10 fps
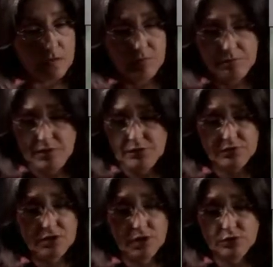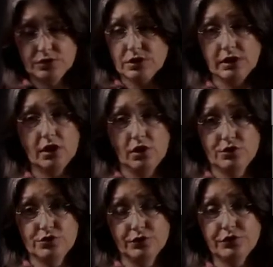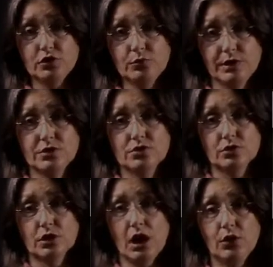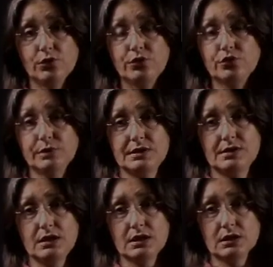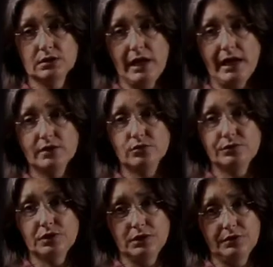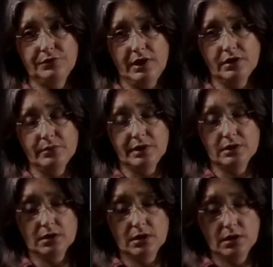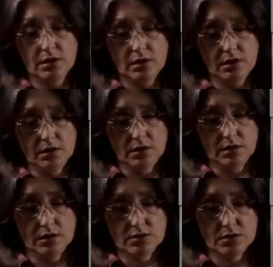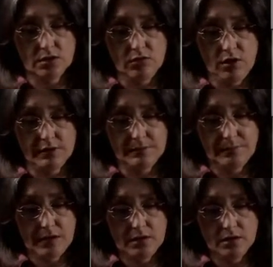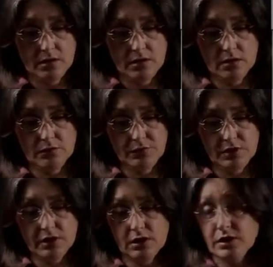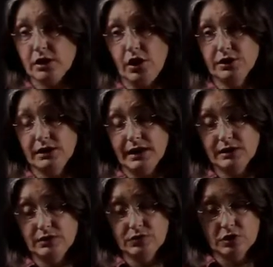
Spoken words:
people even notice the ecology of humans or how humans interact with their environment and so on. And very early on in 19th